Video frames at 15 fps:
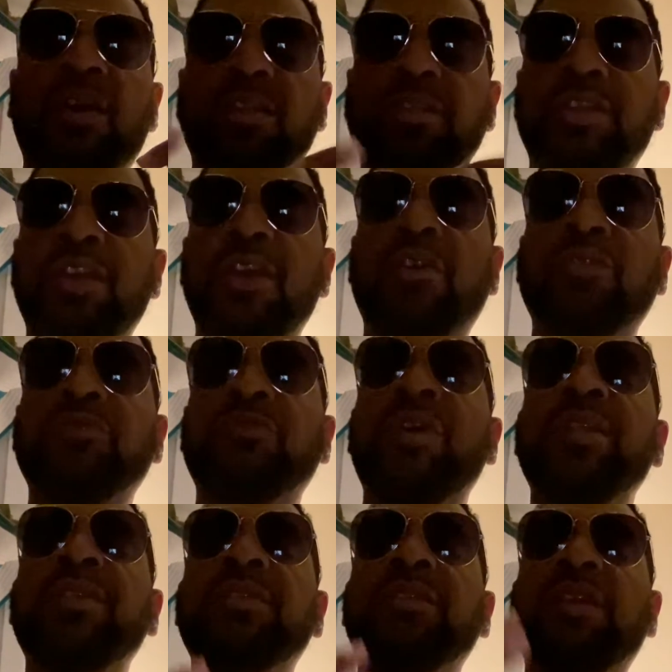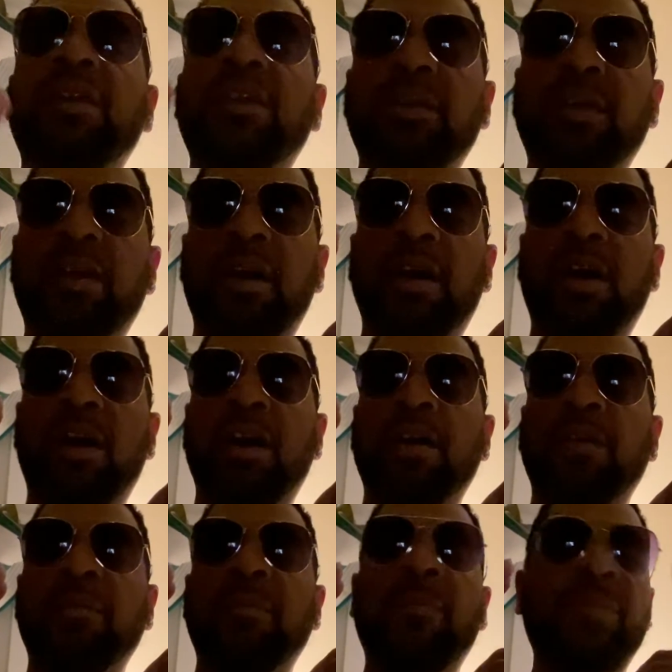children,
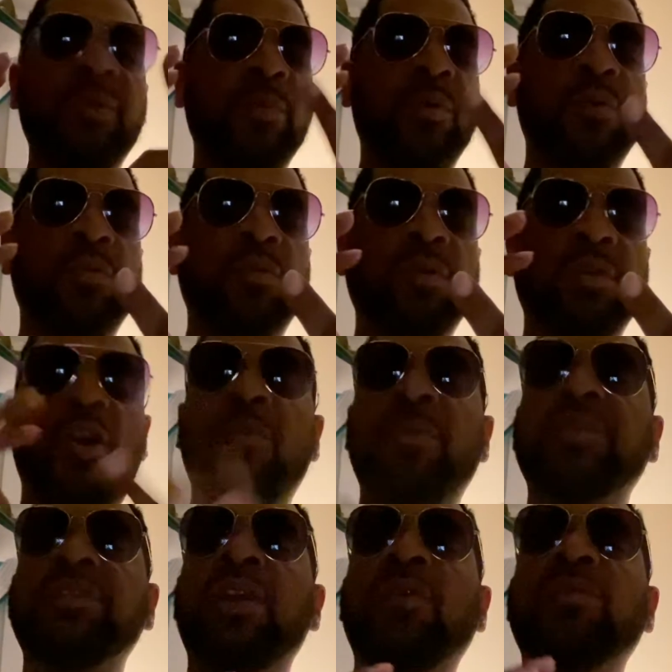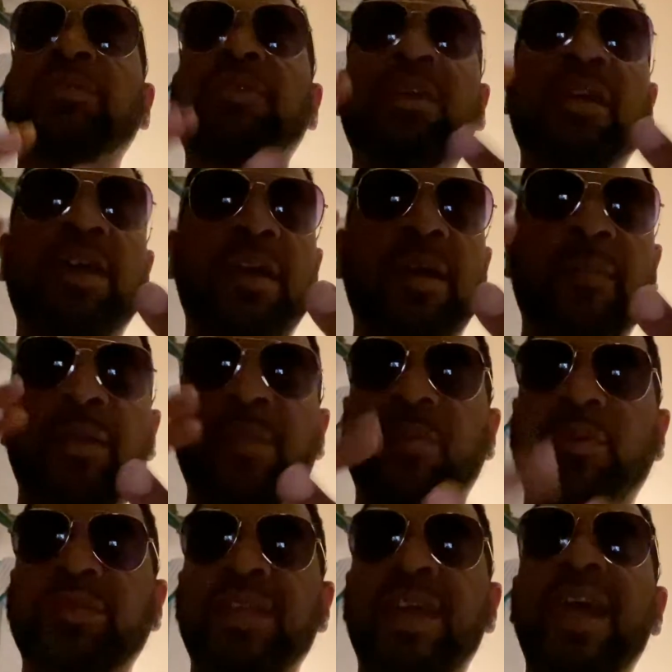uh, people comatose,
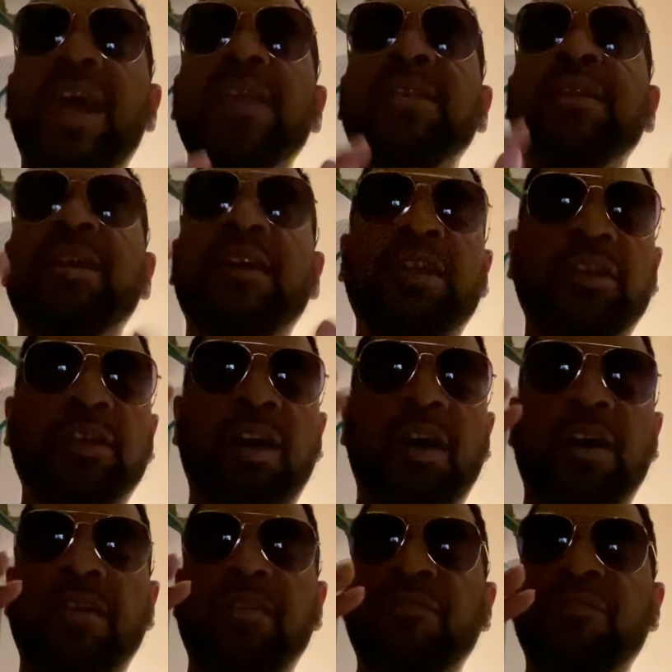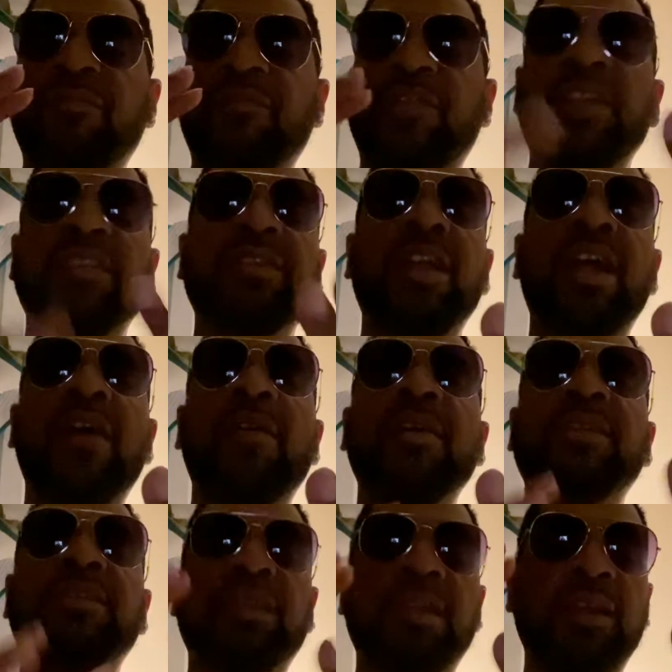people dead, uh,
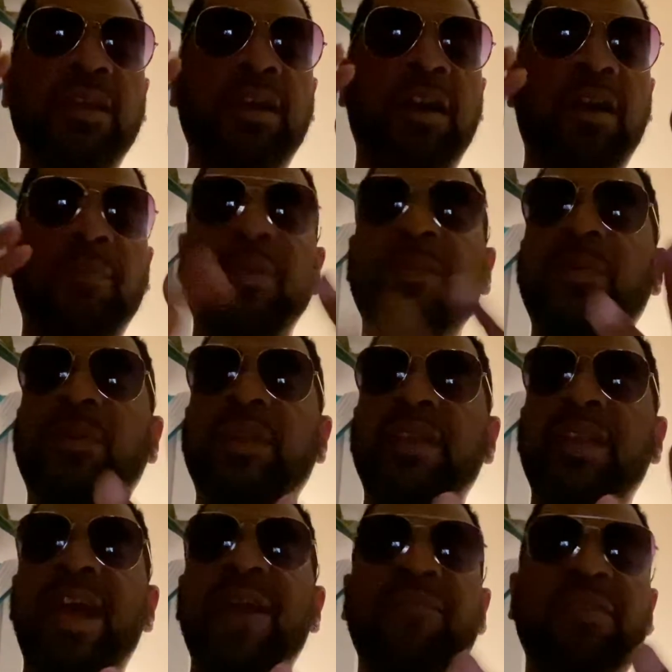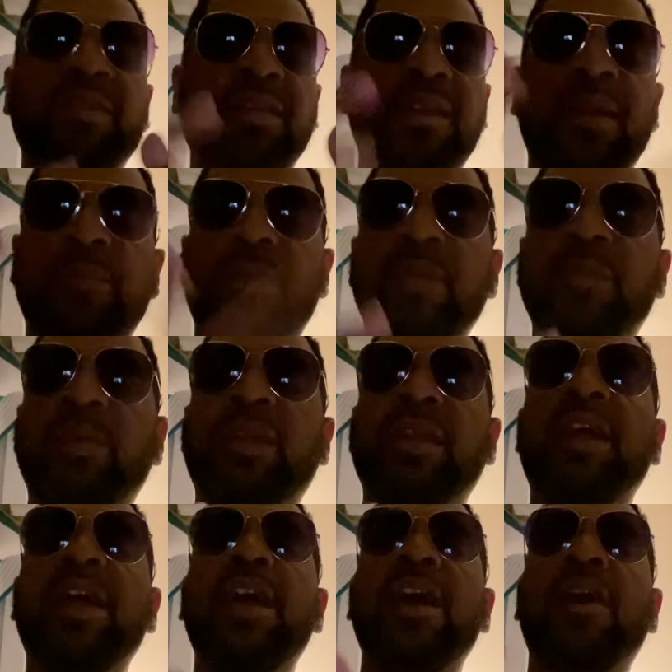visionaries, uh, people in heaven, people
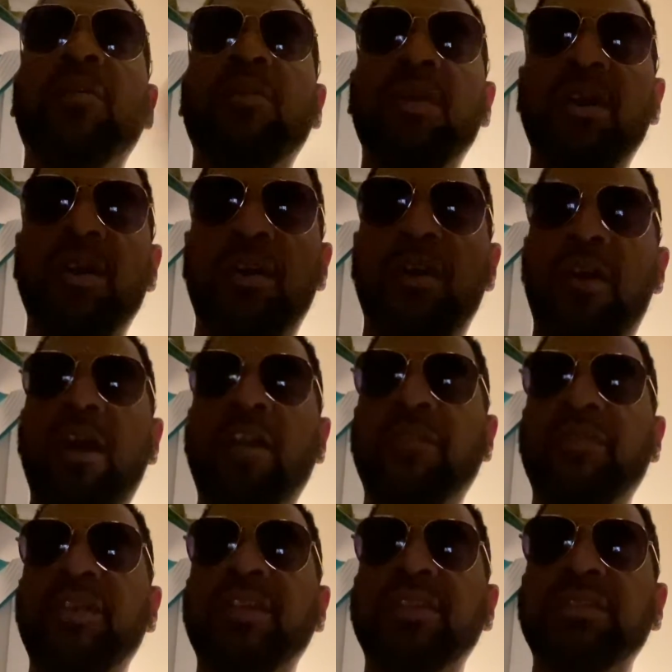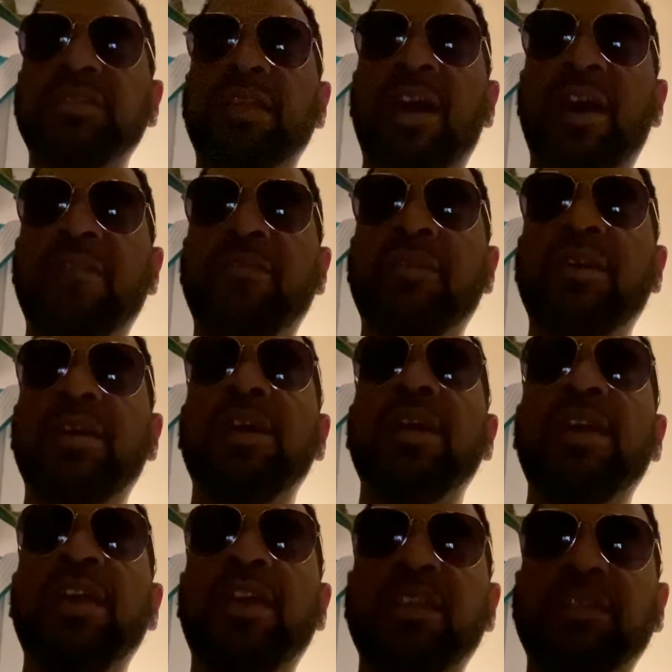in hell. All of this stuff
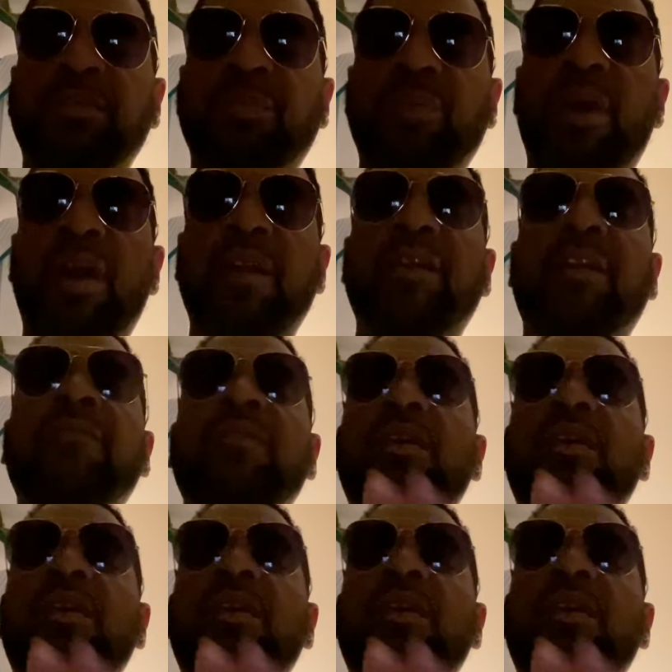is a part of